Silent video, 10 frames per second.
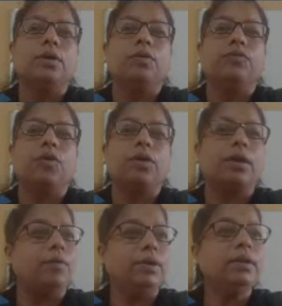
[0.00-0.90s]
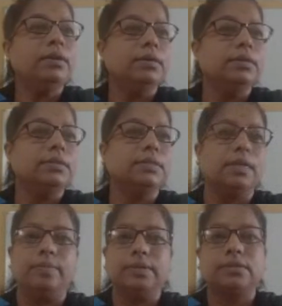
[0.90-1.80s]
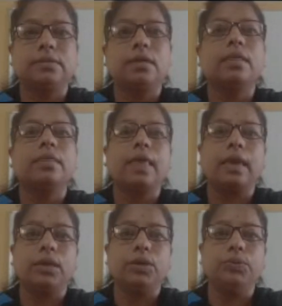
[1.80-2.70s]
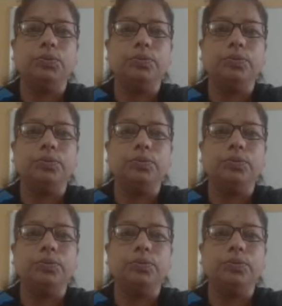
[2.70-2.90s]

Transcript: for our syllabus. Thank you.